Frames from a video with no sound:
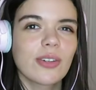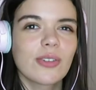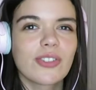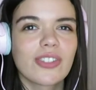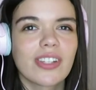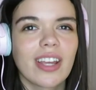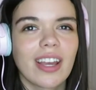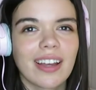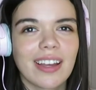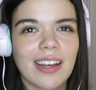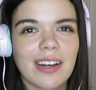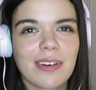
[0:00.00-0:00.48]
go
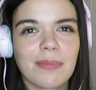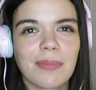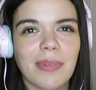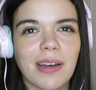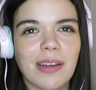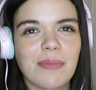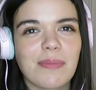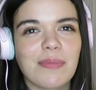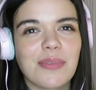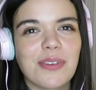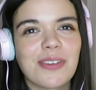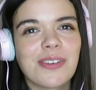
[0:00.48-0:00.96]
check out
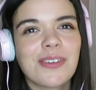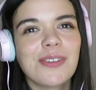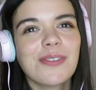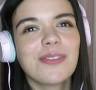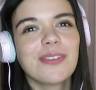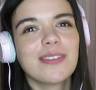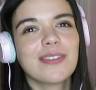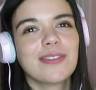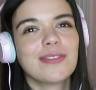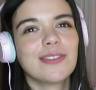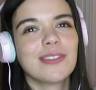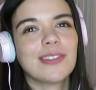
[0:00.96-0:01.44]
my
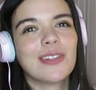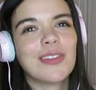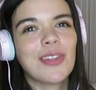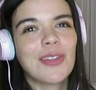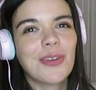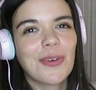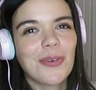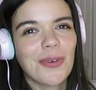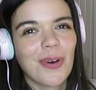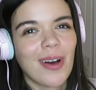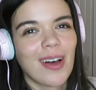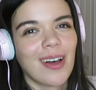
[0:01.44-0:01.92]
beautiful
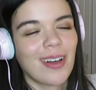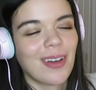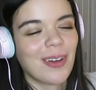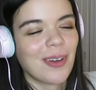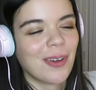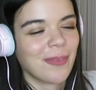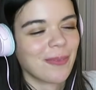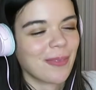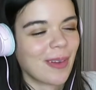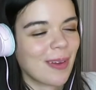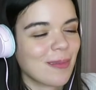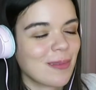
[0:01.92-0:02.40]
new
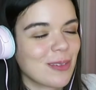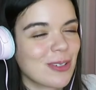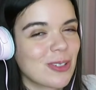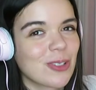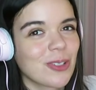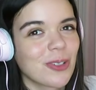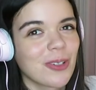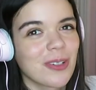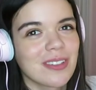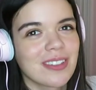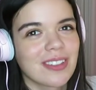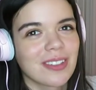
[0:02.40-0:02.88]
home. I'm
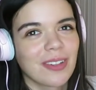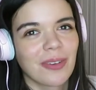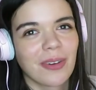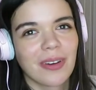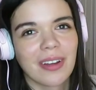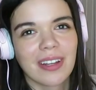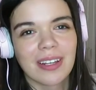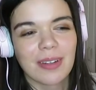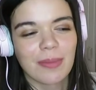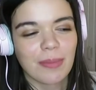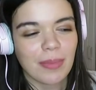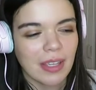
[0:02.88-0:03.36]
sure it's
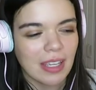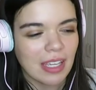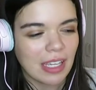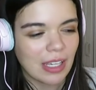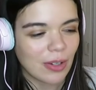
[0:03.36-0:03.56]
going to be